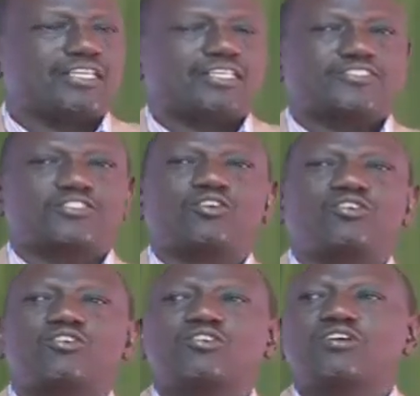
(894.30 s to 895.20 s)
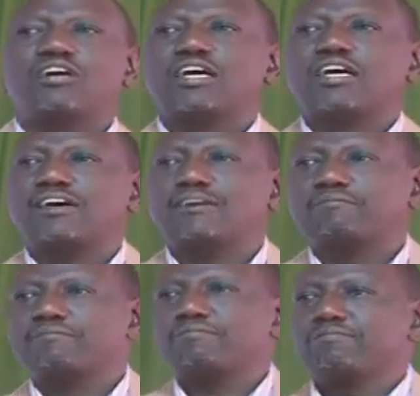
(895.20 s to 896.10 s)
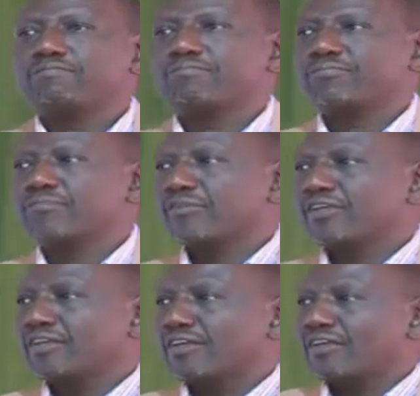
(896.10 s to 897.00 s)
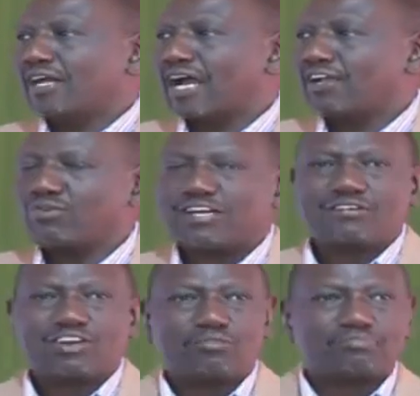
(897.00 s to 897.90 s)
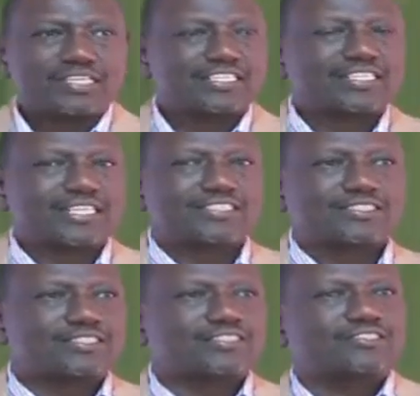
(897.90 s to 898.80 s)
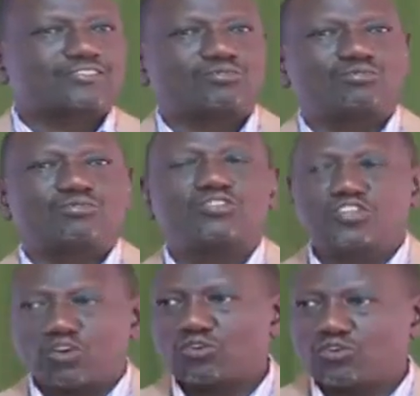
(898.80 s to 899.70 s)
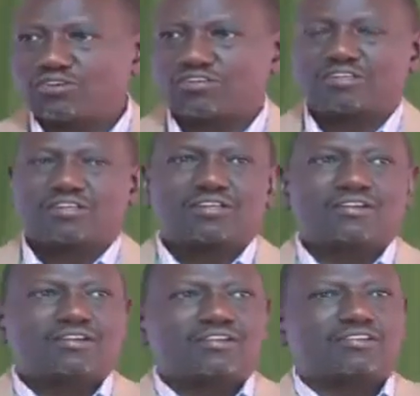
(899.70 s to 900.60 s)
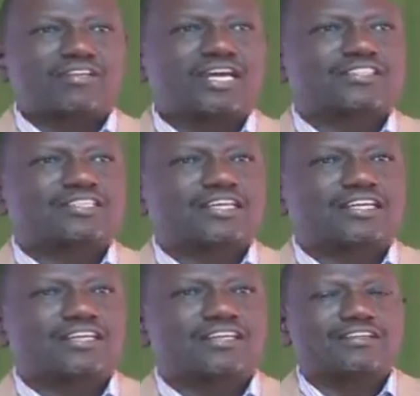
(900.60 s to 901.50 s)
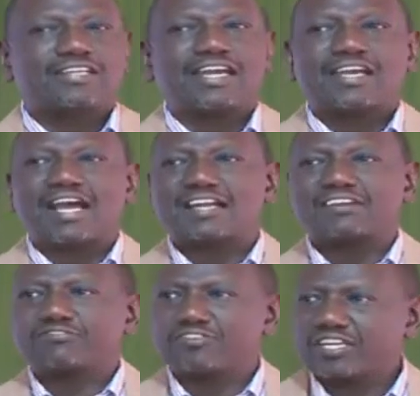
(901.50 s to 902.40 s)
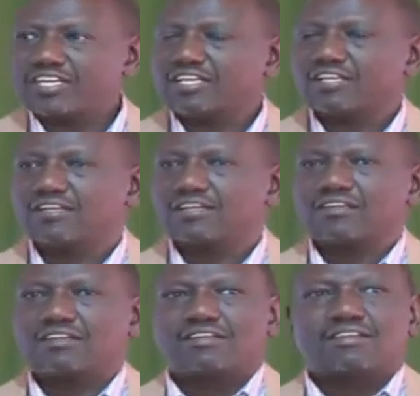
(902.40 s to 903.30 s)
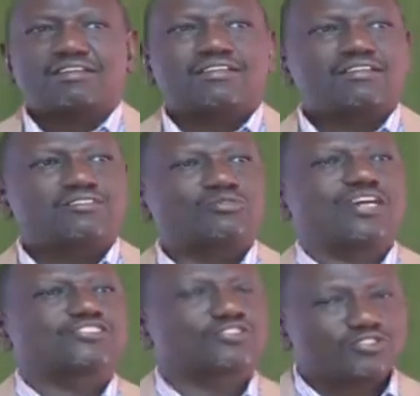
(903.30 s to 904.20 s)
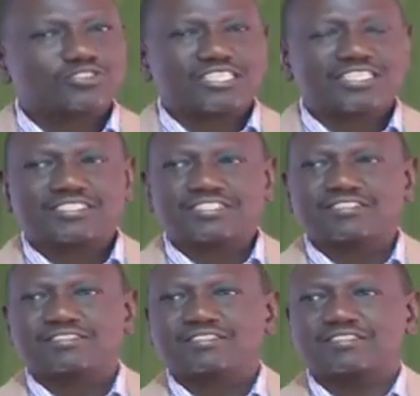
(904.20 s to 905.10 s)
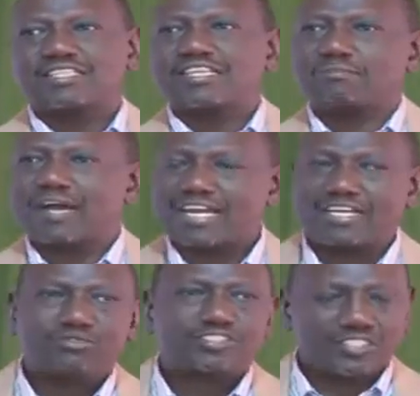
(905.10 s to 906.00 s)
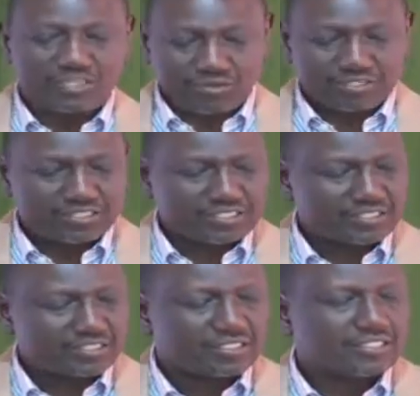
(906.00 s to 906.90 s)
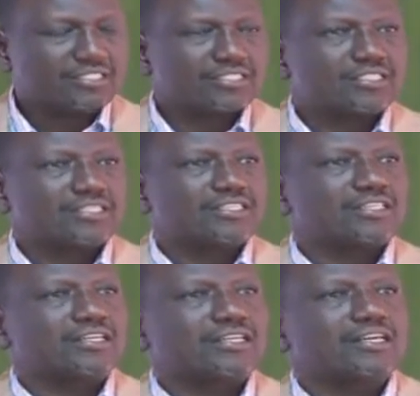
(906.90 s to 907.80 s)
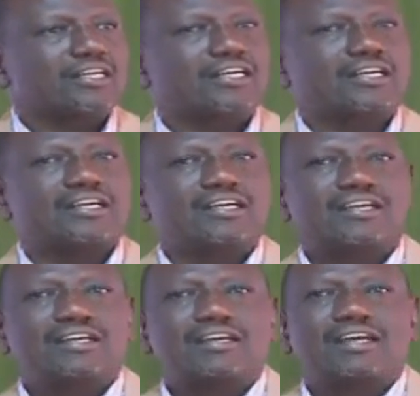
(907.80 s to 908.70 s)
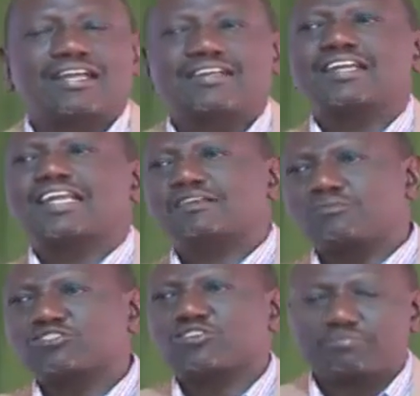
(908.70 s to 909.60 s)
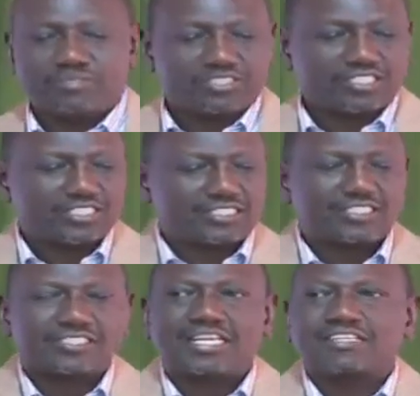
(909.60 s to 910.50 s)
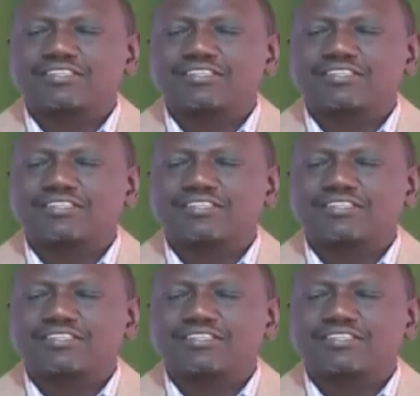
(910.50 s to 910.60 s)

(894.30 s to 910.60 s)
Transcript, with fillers: So um, I want our competitors to know that uh, they are free to associate in the manner in which they want uh, and let them also appreciate that